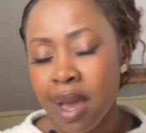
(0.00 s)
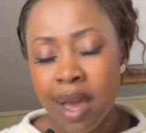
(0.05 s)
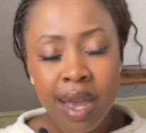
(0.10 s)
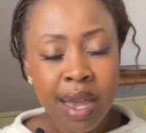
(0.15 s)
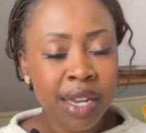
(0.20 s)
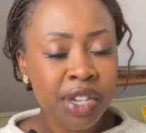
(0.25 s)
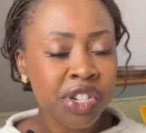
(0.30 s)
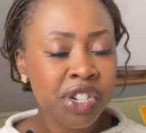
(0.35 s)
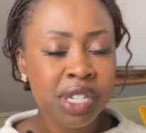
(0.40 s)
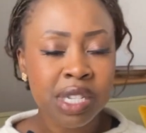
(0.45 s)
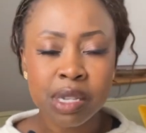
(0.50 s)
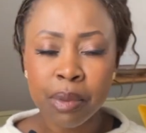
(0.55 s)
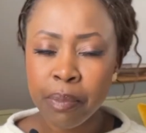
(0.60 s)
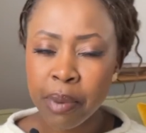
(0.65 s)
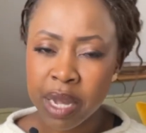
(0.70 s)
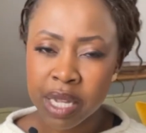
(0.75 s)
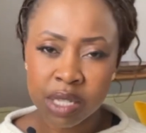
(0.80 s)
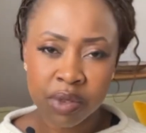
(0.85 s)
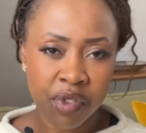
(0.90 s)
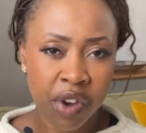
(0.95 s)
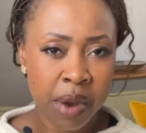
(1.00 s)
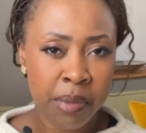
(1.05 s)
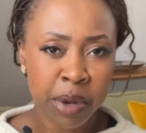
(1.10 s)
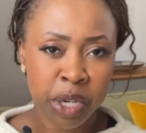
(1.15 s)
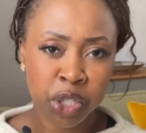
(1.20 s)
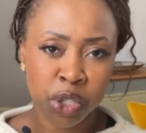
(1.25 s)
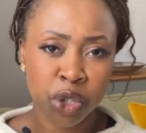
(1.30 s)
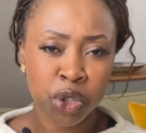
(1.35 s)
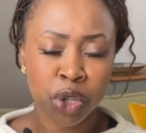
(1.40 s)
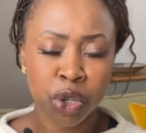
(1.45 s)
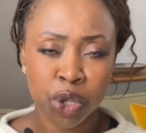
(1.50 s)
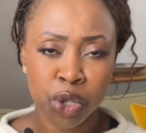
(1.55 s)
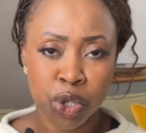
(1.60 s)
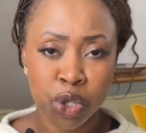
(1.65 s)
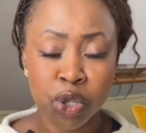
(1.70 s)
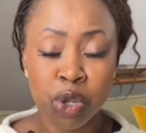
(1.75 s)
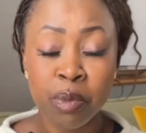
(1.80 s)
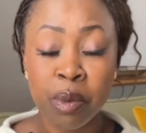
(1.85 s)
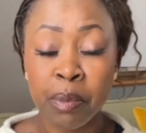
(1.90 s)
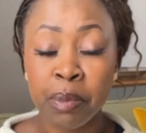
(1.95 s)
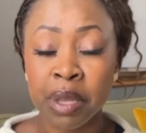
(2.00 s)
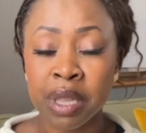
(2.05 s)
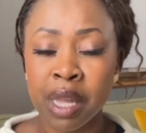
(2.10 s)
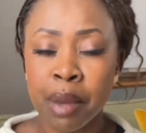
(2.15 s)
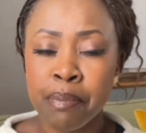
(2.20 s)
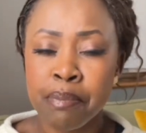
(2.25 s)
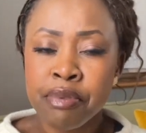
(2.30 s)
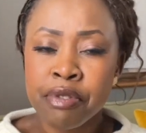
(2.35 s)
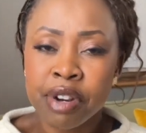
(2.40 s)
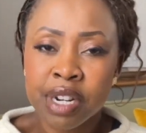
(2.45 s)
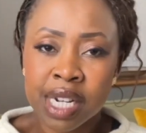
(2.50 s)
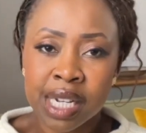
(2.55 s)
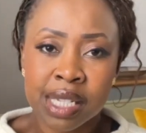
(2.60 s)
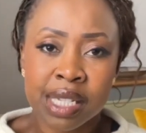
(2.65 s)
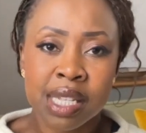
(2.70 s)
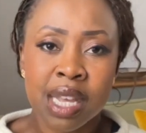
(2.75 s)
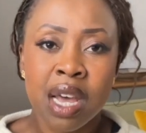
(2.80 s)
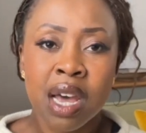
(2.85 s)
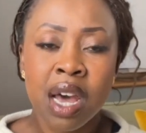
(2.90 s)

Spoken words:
It just depends very much on the consumer, but their products